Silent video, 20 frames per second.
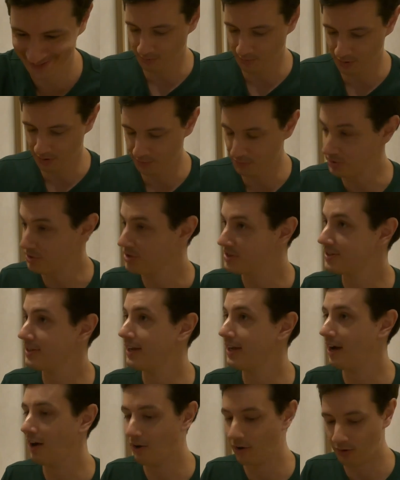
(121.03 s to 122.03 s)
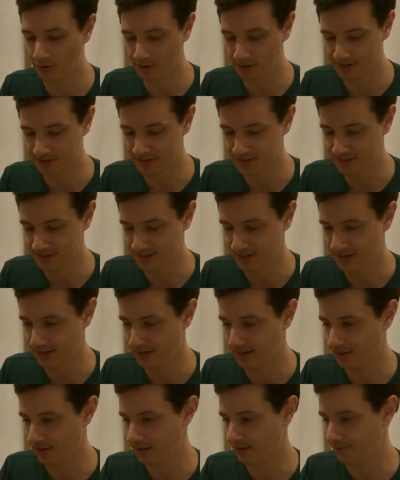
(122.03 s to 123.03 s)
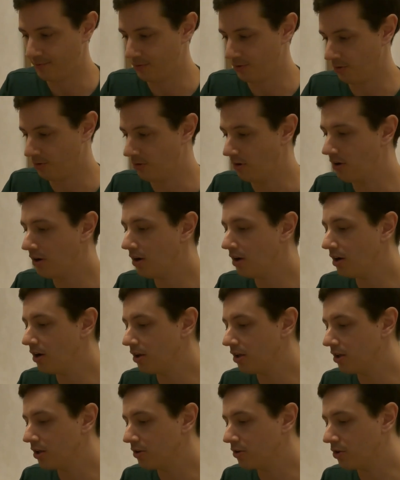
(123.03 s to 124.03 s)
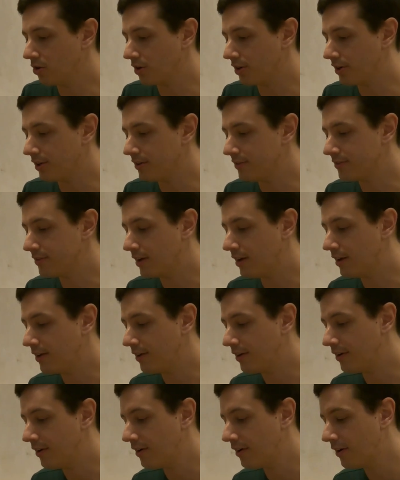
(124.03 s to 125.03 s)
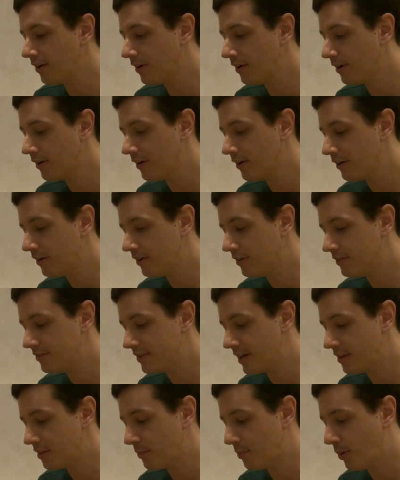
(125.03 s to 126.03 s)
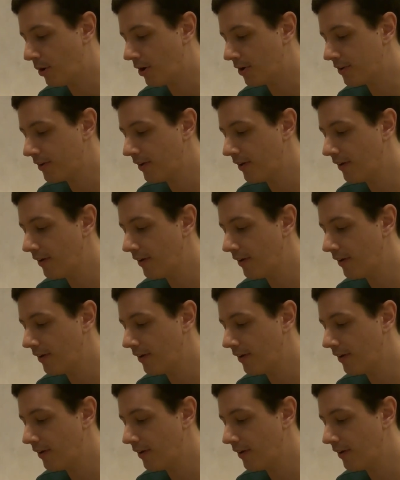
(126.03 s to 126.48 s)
What would you say? How long does it take if you cook it inside the pot?